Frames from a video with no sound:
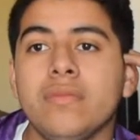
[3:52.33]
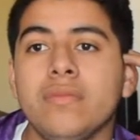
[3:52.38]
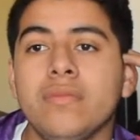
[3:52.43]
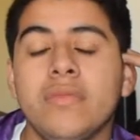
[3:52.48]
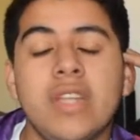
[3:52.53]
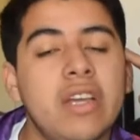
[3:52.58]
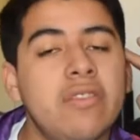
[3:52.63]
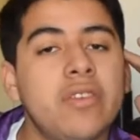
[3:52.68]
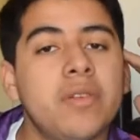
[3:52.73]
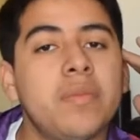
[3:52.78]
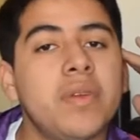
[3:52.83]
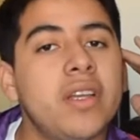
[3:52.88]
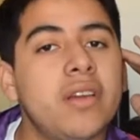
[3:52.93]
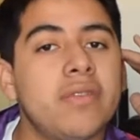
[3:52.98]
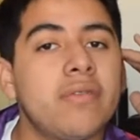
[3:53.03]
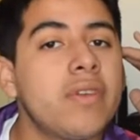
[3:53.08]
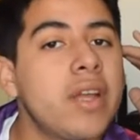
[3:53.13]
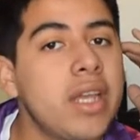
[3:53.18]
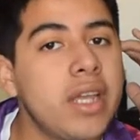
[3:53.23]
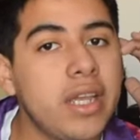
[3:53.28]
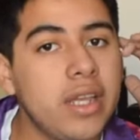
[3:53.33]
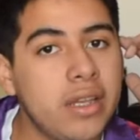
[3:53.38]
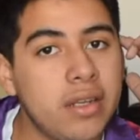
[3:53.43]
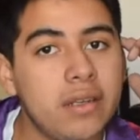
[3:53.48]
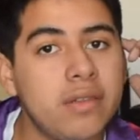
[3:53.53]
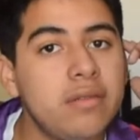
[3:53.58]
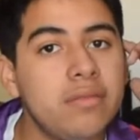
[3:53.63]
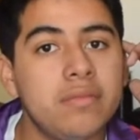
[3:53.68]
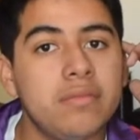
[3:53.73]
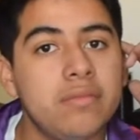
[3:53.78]
never be
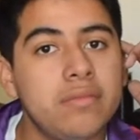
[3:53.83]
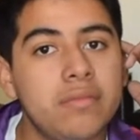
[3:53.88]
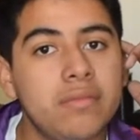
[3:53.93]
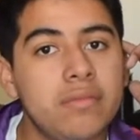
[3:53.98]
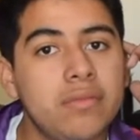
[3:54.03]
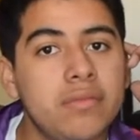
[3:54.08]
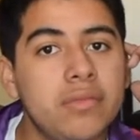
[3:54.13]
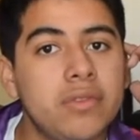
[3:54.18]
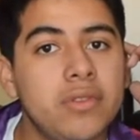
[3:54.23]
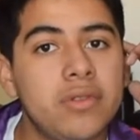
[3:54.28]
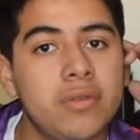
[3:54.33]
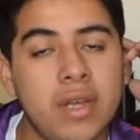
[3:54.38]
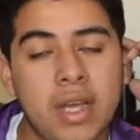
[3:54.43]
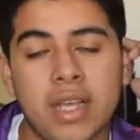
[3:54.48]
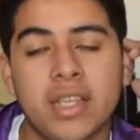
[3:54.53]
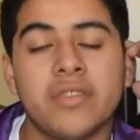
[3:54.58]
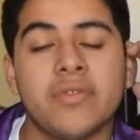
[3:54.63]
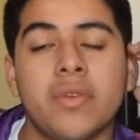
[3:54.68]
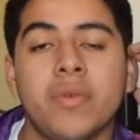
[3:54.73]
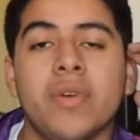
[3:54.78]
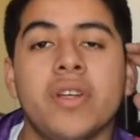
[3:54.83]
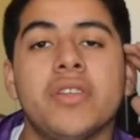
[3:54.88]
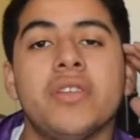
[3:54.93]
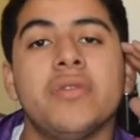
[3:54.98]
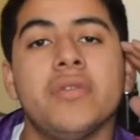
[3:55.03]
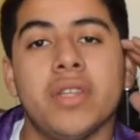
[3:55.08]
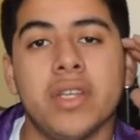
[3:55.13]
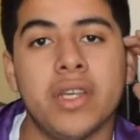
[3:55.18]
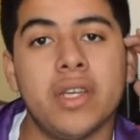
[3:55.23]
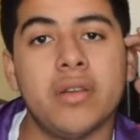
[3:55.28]
afraid to ask for what
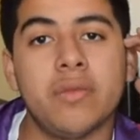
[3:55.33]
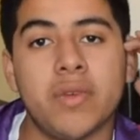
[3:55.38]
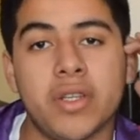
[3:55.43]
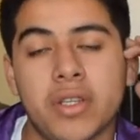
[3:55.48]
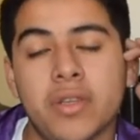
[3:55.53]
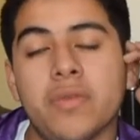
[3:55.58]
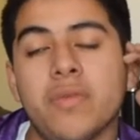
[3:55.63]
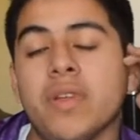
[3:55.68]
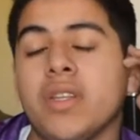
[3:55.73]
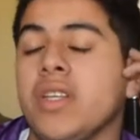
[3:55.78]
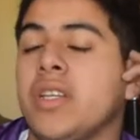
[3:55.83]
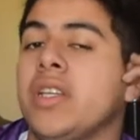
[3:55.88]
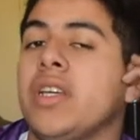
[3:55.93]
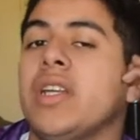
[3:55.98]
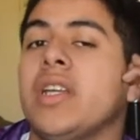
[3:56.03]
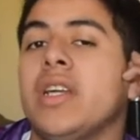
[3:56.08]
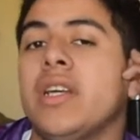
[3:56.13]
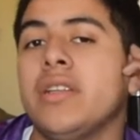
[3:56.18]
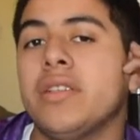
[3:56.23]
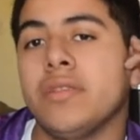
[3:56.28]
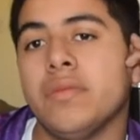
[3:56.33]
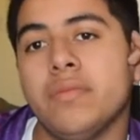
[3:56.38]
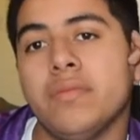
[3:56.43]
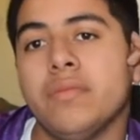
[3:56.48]
you need when you really need it.